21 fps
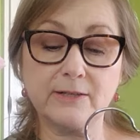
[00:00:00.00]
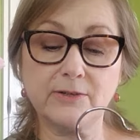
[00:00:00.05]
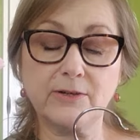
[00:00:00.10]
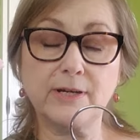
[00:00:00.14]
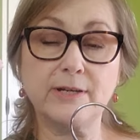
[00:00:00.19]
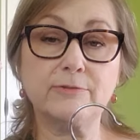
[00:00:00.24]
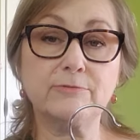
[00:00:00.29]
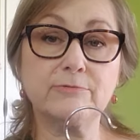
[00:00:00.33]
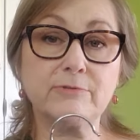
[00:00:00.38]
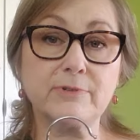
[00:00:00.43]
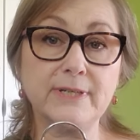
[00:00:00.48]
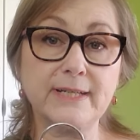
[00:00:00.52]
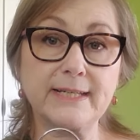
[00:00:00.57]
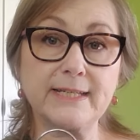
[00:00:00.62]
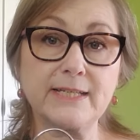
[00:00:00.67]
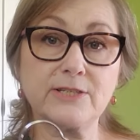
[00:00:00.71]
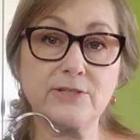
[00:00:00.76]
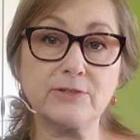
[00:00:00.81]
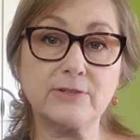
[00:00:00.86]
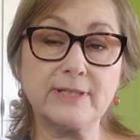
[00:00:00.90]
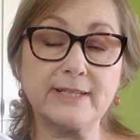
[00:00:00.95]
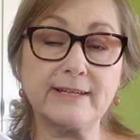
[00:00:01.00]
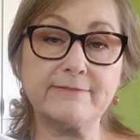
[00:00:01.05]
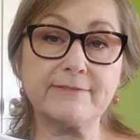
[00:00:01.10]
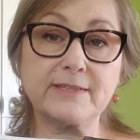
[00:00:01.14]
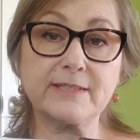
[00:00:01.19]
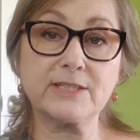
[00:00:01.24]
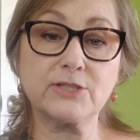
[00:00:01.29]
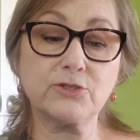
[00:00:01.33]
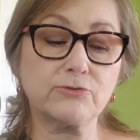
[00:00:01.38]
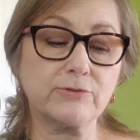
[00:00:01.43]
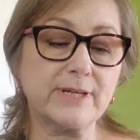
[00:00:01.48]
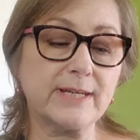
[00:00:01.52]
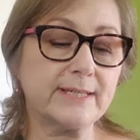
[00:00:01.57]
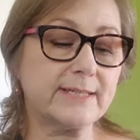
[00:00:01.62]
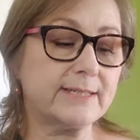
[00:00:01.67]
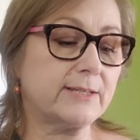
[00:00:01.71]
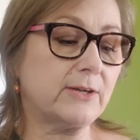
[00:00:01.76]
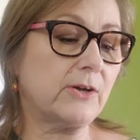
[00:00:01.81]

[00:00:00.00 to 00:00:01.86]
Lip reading: I really do love this dress.